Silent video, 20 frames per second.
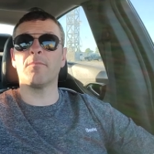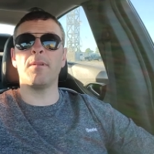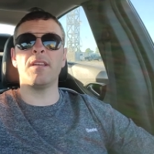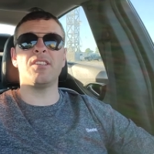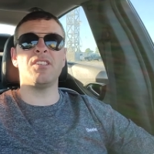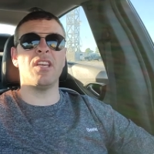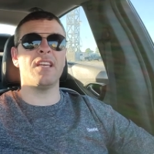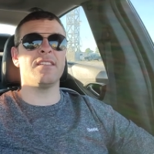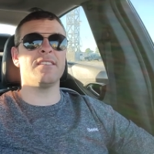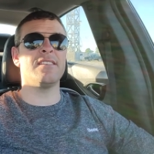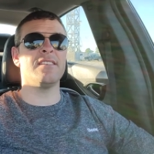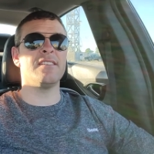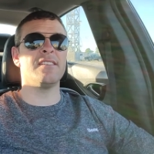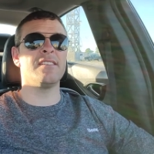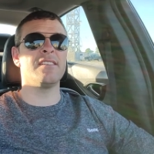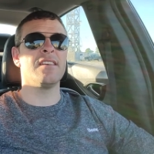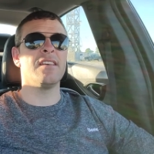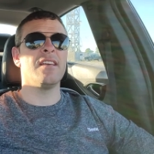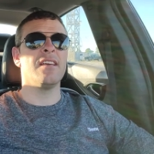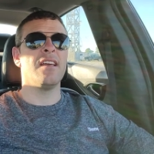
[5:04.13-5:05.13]
my
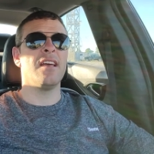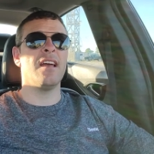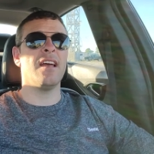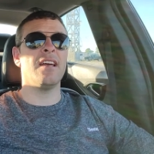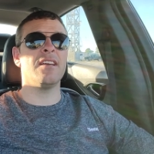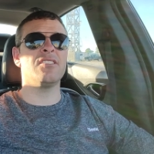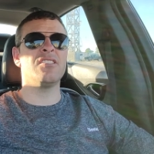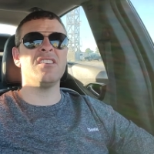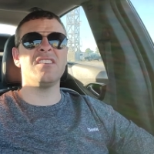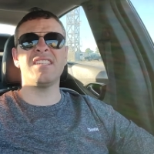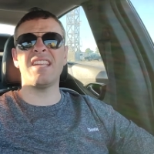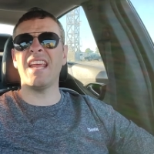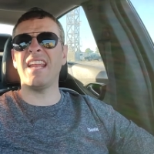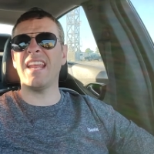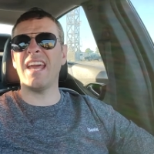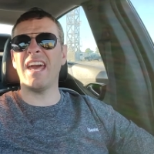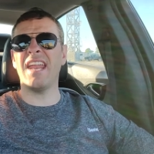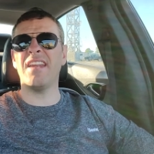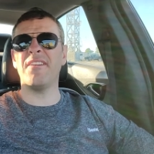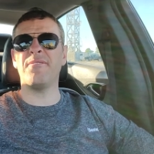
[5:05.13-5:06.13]
chances. Uh, she stayed
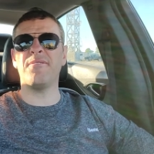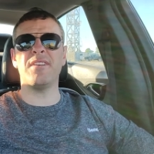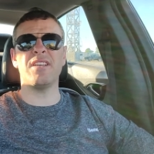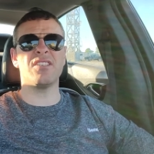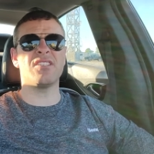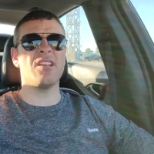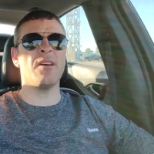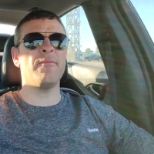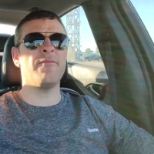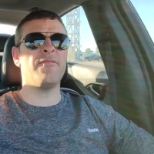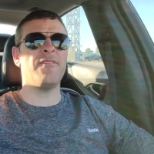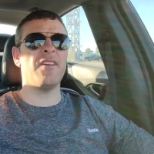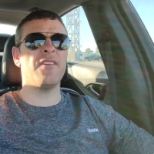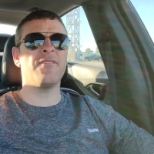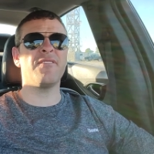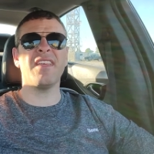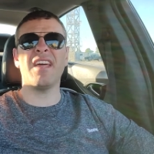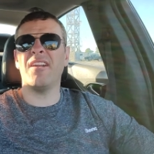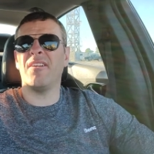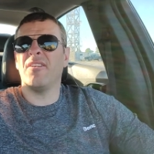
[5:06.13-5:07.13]
at it, finished up
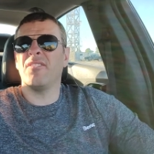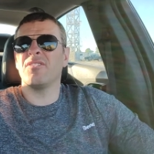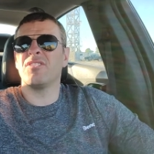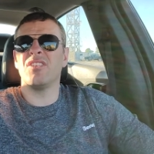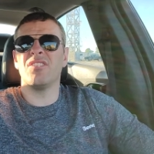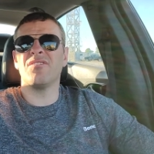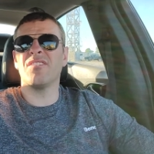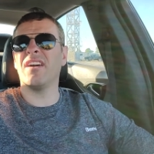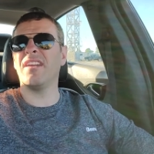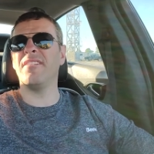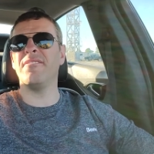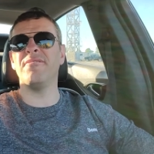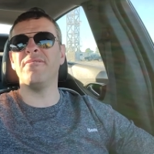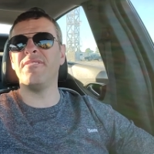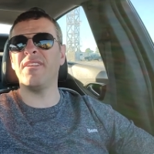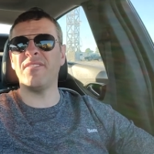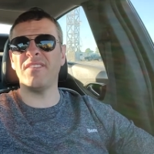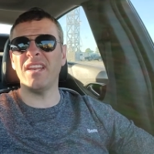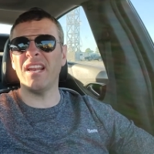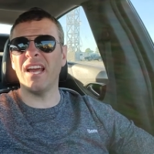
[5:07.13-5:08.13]
fifth. I don't know, she trotted
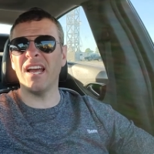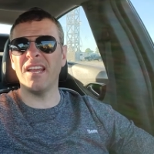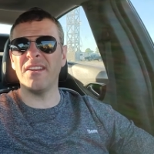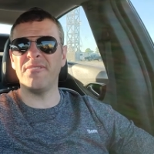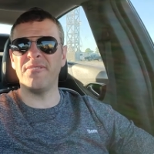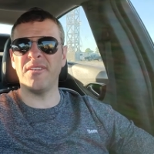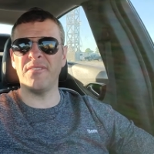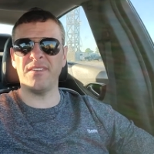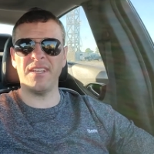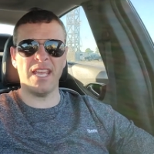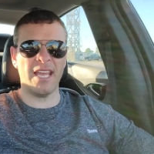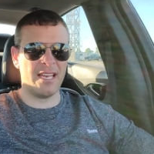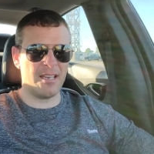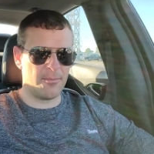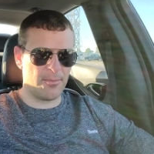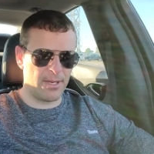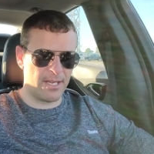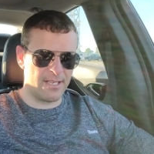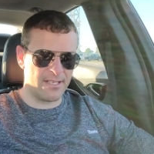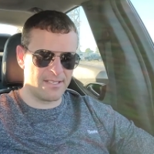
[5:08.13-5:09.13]
59, 58 in a
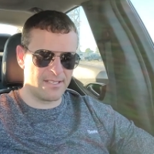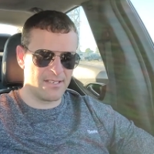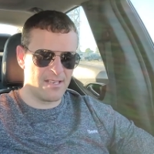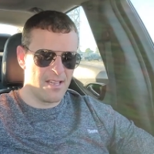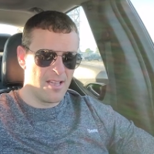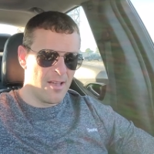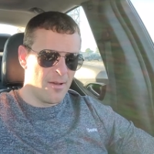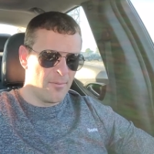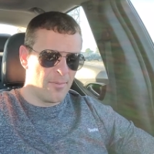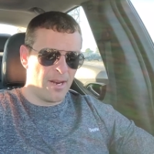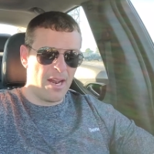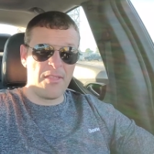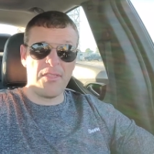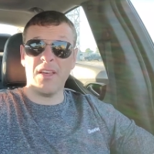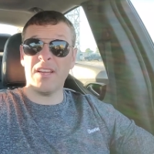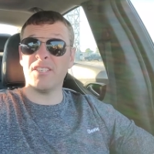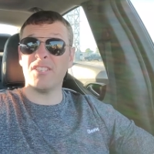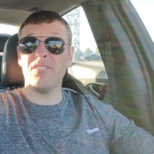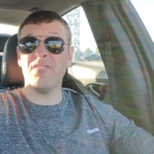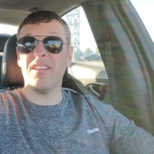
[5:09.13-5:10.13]
piece, but I
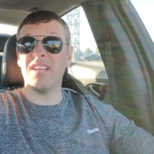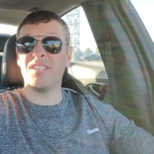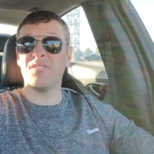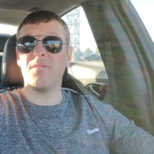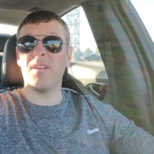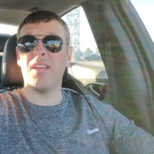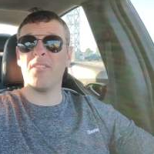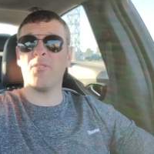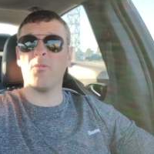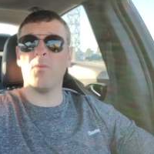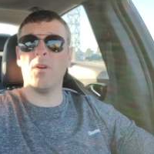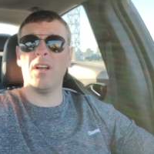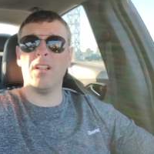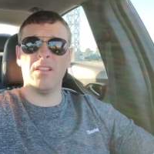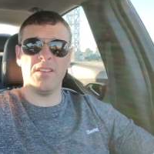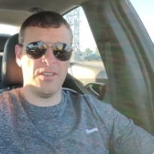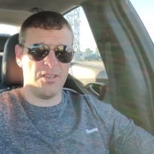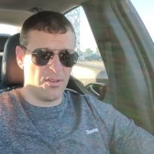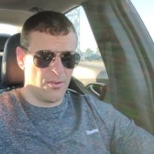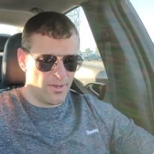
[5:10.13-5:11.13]
thought she raced rather well
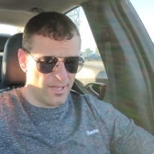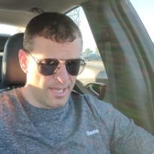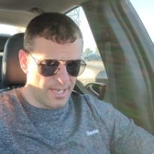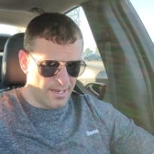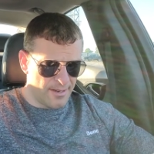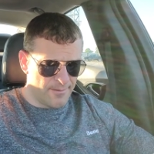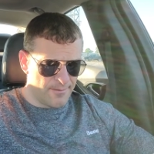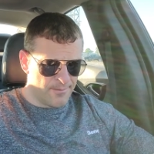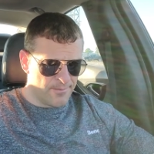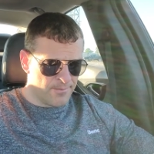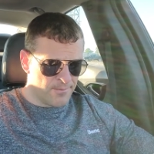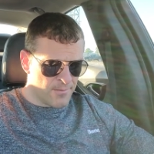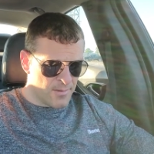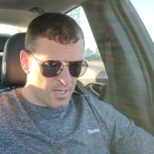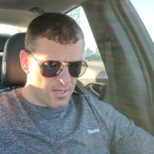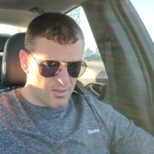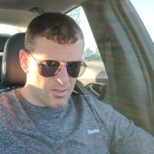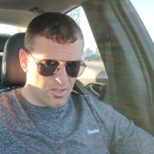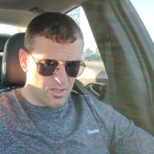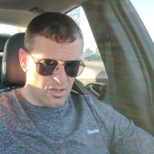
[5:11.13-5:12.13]
in doing it.
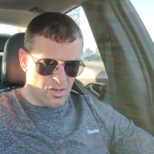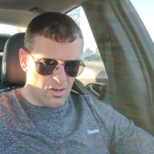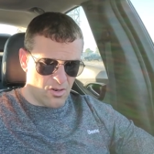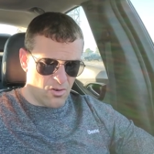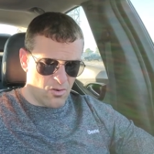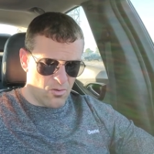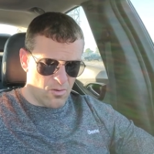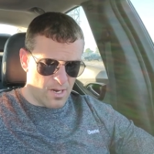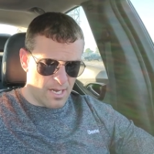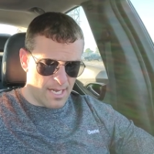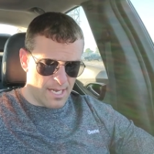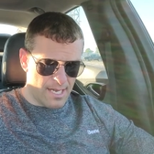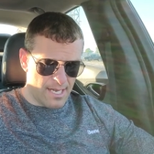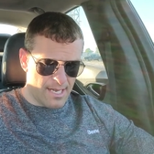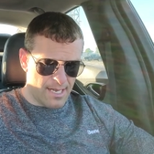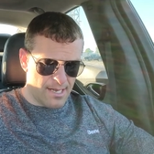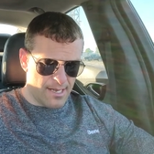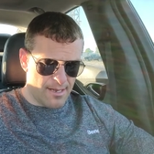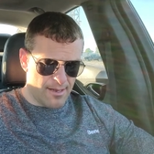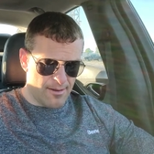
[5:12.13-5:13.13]
So,
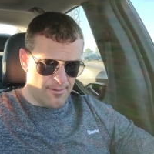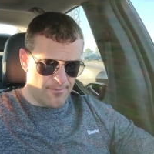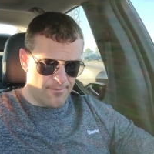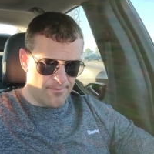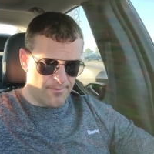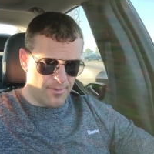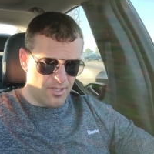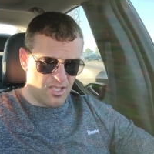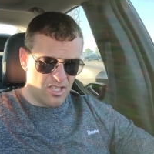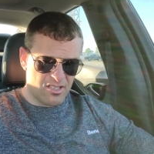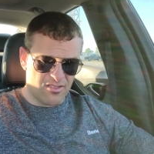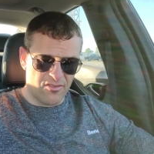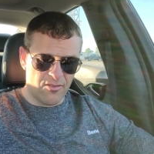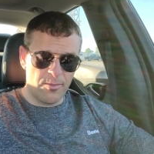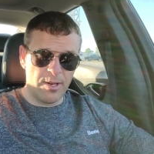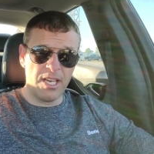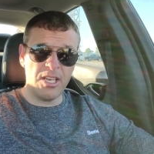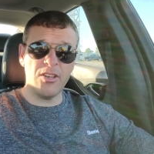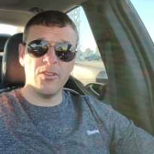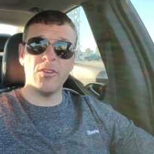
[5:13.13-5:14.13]
um, just for
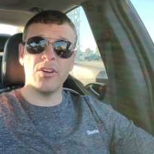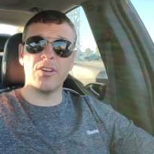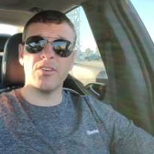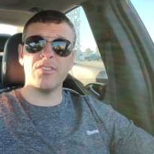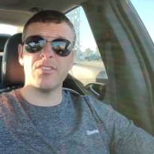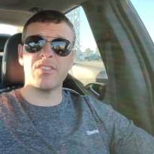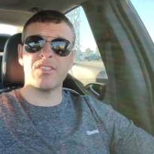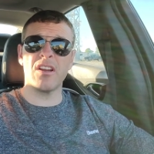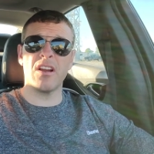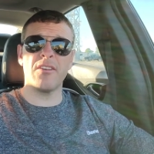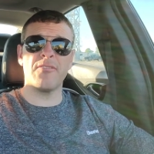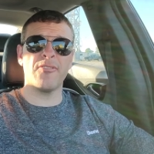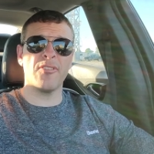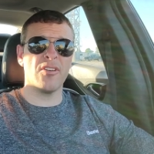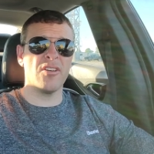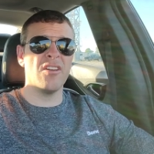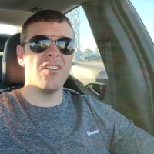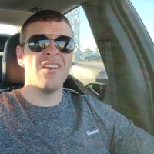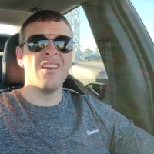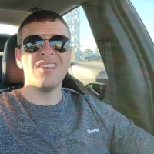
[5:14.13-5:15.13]
me you a good start for
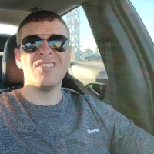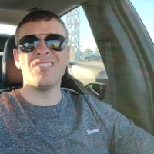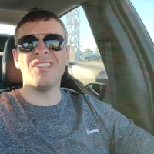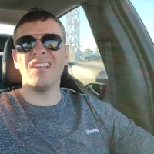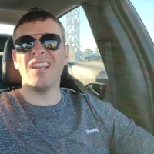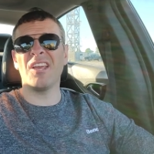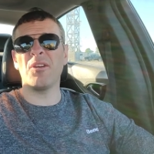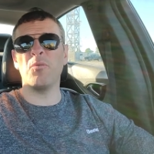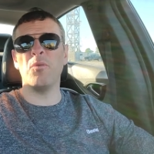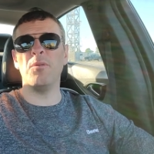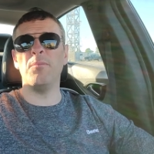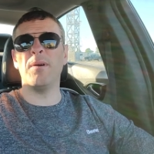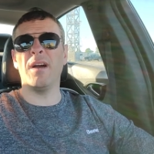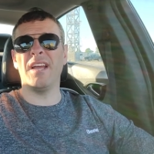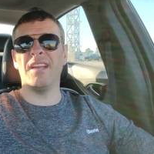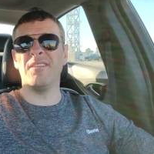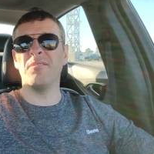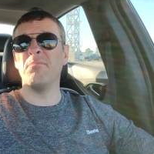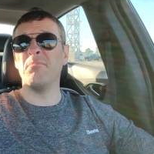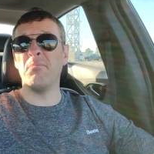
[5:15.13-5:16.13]
her. She liked
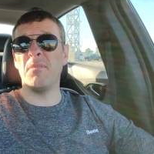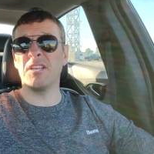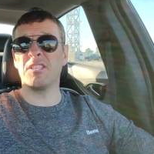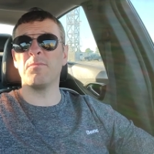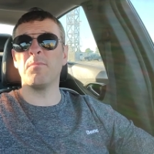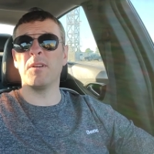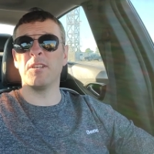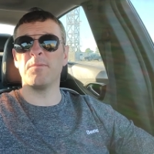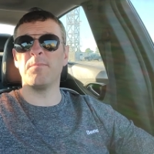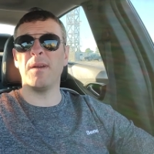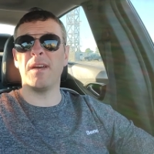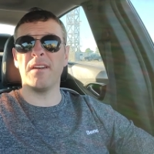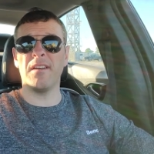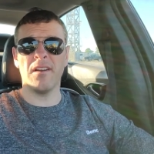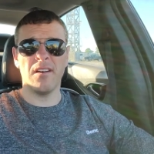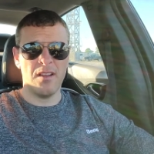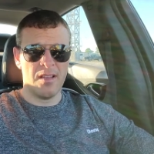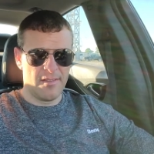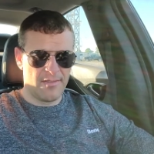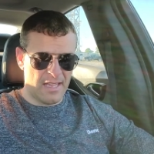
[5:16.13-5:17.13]
Woodbine much, much better.
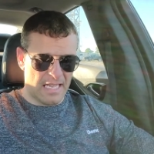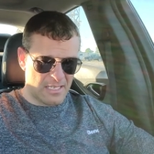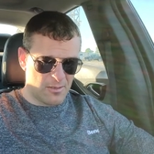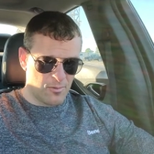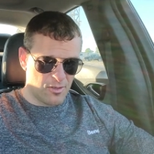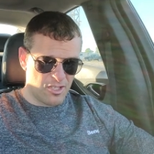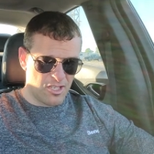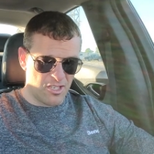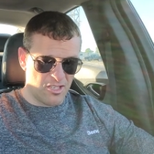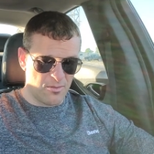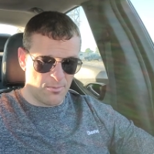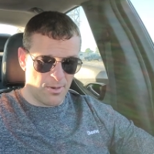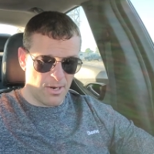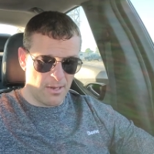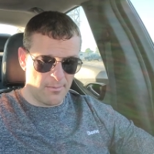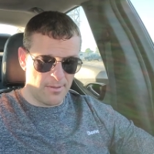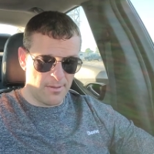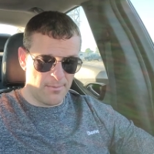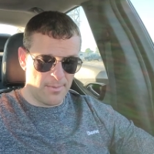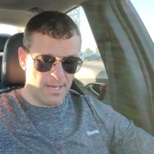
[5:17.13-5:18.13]
That's where she should
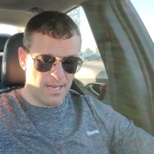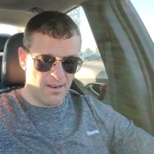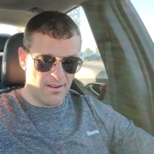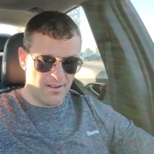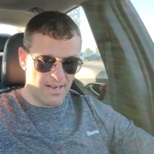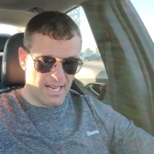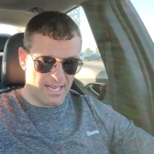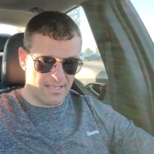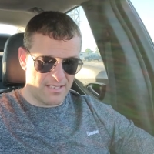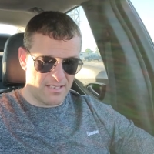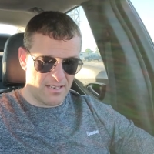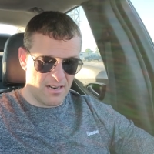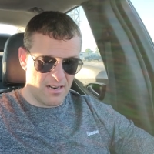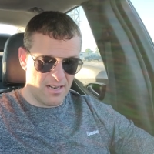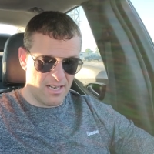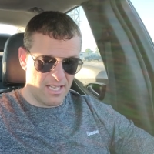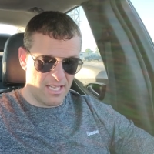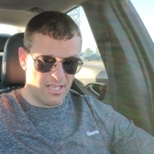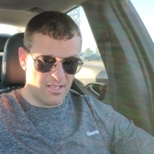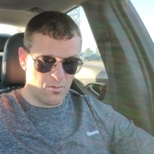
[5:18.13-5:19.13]
probably be. Her next
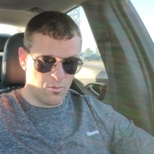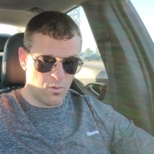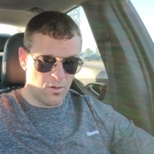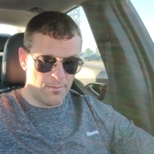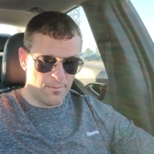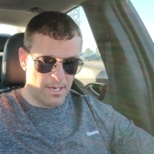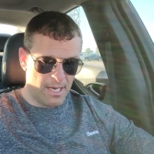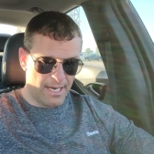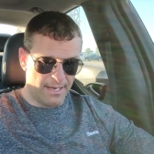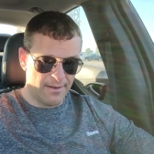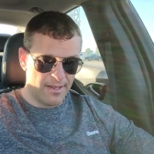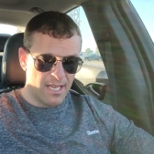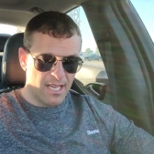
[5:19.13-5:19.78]
start is Woodbine.